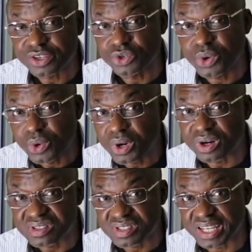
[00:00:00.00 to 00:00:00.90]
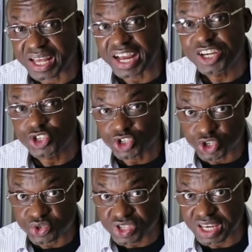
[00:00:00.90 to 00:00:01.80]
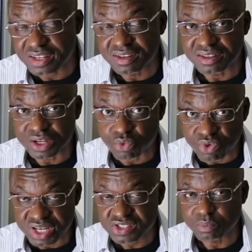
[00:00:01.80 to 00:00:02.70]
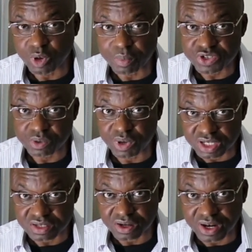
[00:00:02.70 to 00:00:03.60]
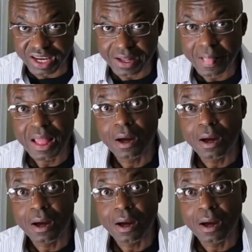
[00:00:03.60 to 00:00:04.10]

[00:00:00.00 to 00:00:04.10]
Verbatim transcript: you could consider using the wrist blood pressure monitor, okay?